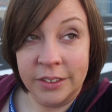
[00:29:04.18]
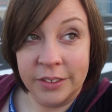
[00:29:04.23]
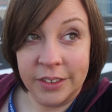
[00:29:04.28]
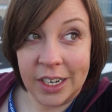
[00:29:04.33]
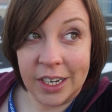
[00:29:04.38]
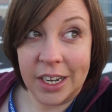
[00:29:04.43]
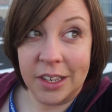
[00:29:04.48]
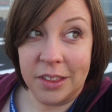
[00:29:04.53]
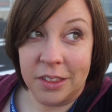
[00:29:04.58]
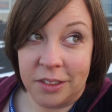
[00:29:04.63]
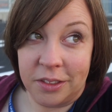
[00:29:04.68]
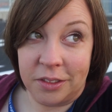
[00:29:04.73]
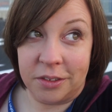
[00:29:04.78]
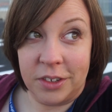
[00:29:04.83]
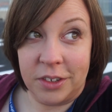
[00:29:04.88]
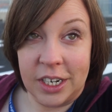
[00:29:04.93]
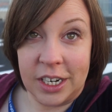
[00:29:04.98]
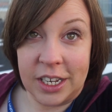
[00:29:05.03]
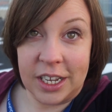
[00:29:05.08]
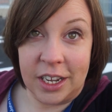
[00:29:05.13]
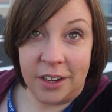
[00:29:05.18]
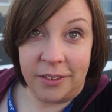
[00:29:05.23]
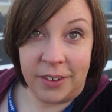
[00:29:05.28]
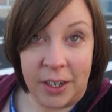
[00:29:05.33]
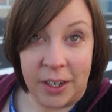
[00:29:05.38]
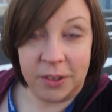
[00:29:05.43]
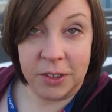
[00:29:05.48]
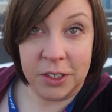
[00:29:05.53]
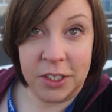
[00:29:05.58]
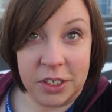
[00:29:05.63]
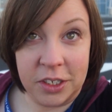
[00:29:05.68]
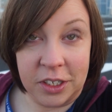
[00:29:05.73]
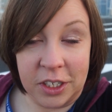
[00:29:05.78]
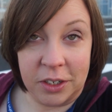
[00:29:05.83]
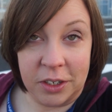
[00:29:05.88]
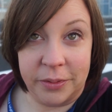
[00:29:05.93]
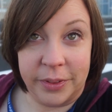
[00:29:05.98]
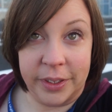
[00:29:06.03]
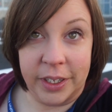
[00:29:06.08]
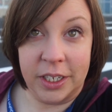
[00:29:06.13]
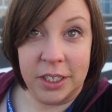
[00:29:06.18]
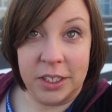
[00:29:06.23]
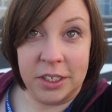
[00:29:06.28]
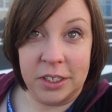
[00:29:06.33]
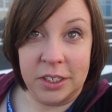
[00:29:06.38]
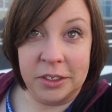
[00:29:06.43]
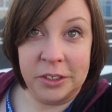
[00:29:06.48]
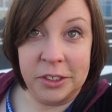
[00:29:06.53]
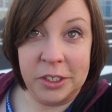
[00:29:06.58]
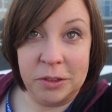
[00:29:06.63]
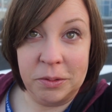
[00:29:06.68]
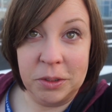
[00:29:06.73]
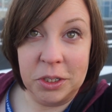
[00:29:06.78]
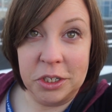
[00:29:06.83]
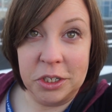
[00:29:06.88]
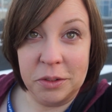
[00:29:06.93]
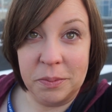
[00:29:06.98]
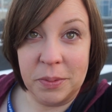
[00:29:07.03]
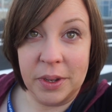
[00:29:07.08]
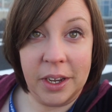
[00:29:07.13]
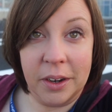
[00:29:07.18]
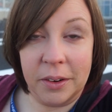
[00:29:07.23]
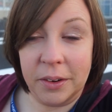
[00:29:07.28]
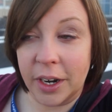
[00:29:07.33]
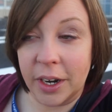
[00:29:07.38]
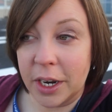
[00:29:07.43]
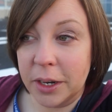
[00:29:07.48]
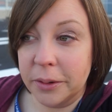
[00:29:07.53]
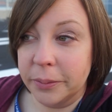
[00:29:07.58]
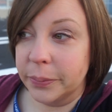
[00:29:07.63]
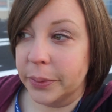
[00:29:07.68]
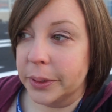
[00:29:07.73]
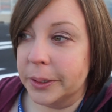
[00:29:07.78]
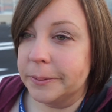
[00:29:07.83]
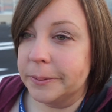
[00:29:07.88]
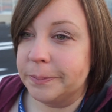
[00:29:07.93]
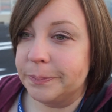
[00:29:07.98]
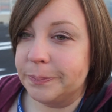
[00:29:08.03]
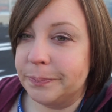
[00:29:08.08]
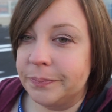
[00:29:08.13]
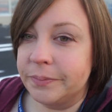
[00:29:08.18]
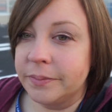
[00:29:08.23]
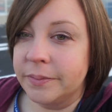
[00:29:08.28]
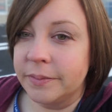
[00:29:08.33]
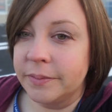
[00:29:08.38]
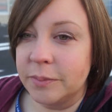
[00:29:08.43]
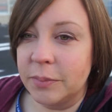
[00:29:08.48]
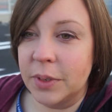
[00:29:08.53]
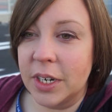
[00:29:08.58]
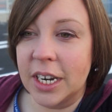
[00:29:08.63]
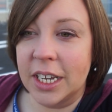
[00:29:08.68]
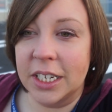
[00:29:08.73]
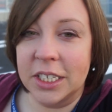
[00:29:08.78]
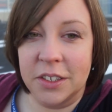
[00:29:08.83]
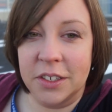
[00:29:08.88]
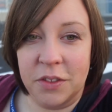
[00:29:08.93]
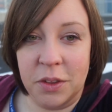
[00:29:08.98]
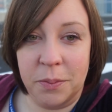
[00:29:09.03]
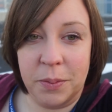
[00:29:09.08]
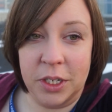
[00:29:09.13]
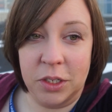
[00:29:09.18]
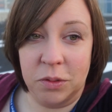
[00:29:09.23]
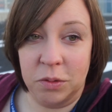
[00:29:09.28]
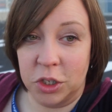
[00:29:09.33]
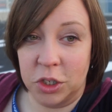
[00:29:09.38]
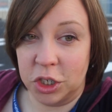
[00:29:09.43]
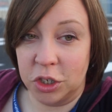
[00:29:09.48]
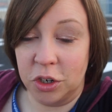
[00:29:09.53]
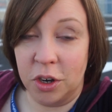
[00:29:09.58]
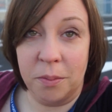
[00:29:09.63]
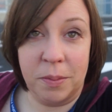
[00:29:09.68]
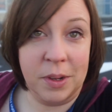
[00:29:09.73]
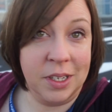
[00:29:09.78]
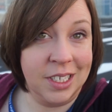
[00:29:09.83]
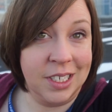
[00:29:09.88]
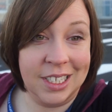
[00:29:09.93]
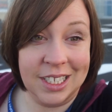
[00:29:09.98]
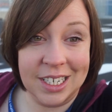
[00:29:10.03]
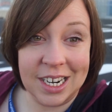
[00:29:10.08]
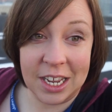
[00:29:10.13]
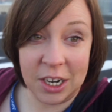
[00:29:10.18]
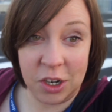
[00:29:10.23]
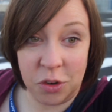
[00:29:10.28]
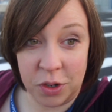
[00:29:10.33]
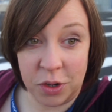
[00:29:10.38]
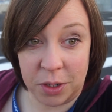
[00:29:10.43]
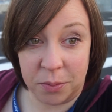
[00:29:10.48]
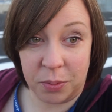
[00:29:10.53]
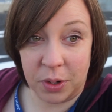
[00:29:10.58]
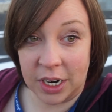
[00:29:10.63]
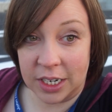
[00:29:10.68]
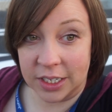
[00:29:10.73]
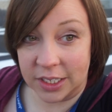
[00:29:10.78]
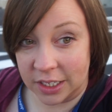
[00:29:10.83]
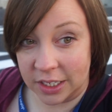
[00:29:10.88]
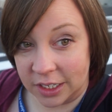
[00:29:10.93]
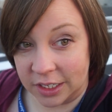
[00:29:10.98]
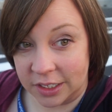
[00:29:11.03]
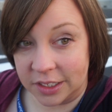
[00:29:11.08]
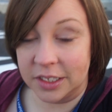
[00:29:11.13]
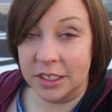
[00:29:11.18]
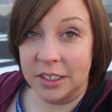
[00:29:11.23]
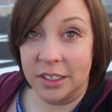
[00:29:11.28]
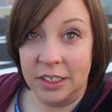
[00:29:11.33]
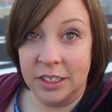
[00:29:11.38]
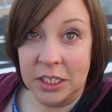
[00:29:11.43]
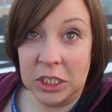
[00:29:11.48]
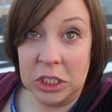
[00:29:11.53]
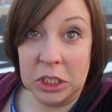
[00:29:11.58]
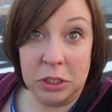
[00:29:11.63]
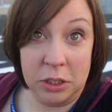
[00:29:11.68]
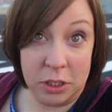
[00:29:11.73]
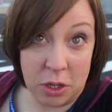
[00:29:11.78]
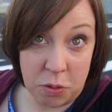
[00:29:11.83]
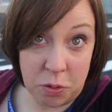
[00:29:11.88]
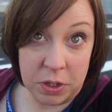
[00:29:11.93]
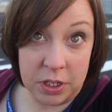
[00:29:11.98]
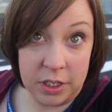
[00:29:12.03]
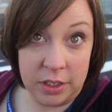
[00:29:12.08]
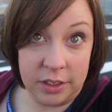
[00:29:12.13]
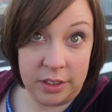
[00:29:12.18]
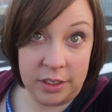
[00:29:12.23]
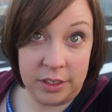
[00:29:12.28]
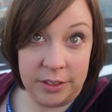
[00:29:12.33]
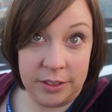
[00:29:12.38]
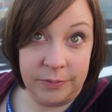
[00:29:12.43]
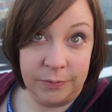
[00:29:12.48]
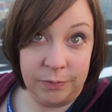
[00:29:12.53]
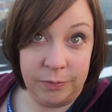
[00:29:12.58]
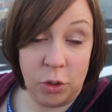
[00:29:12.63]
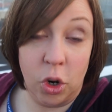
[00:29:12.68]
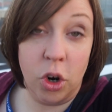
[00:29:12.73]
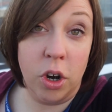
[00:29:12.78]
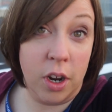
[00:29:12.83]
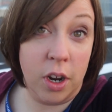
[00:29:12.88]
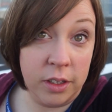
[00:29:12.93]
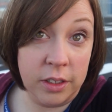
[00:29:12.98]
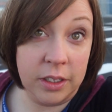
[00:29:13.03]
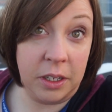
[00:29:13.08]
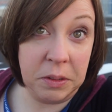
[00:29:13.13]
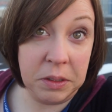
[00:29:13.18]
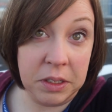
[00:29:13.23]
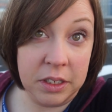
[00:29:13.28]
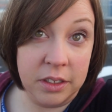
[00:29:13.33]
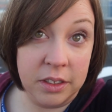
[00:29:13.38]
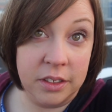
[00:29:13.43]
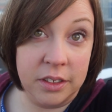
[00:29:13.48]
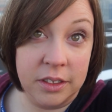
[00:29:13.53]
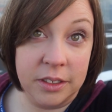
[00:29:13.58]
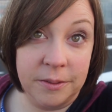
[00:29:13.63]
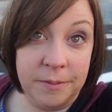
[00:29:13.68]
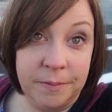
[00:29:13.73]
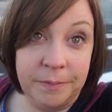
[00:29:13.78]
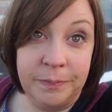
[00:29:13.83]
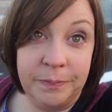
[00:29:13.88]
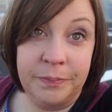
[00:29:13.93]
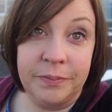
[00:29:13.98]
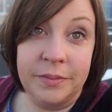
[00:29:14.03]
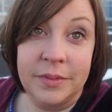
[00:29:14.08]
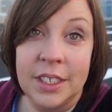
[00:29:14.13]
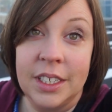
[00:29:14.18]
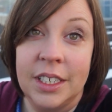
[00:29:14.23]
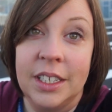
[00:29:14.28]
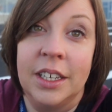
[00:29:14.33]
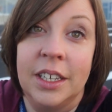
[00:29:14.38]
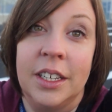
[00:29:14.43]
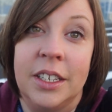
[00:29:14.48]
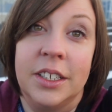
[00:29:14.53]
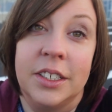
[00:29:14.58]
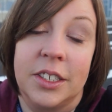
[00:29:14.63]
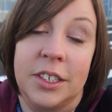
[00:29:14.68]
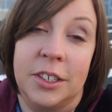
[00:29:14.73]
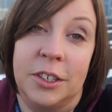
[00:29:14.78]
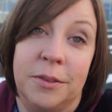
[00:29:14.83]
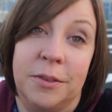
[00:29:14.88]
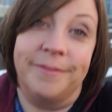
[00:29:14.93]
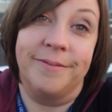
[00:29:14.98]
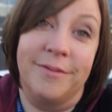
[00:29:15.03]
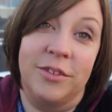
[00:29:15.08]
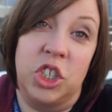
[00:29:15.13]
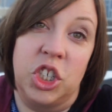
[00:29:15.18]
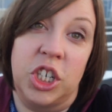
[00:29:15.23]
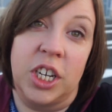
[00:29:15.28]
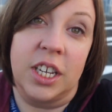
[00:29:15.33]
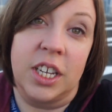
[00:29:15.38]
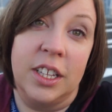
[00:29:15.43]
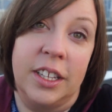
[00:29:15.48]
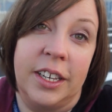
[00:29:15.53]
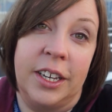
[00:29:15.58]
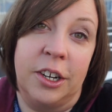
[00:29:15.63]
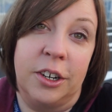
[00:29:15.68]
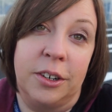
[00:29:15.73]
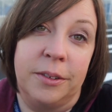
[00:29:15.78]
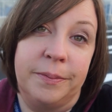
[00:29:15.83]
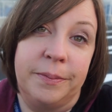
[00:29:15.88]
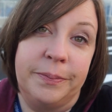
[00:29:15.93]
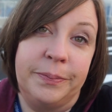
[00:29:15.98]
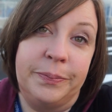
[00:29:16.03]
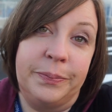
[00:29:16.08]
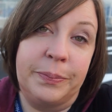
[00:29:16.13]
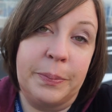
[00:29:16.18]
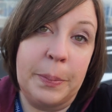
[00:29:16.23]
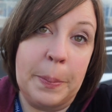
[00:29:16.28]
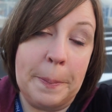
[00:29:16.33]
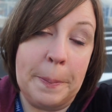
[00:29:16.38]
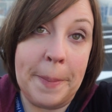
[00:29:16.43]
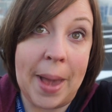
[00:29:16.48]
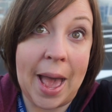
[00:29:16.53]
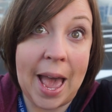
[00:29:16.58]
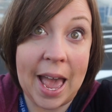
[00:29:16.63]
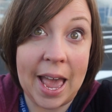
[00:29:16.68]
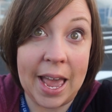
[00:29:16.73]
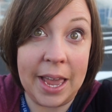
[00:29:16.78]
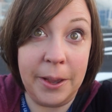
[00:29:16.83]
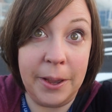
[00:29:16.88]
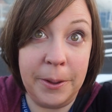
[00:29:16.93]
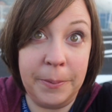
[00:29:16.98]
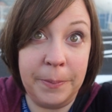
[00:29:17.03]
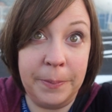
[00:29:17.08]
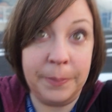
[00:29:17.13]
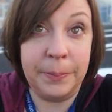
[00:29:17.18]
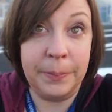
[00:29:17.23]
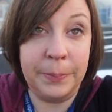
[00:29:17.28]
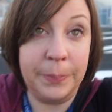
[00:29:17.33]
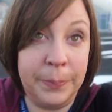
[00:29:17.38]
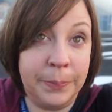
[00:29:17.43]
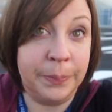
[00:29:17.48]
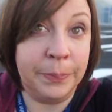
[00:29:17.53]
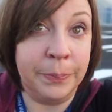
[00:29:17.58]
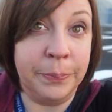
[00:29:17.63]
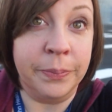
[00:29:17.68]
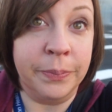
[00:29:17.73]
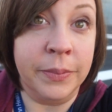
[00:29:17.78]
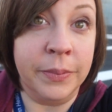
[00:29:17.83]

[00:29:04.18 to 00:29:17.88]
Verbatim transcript: we got three and a half hours till our flight still, so we should be alright. it'd be nice if the bus would show up, because it's not a quick process to load it, or unload it. So, check it later. Bye!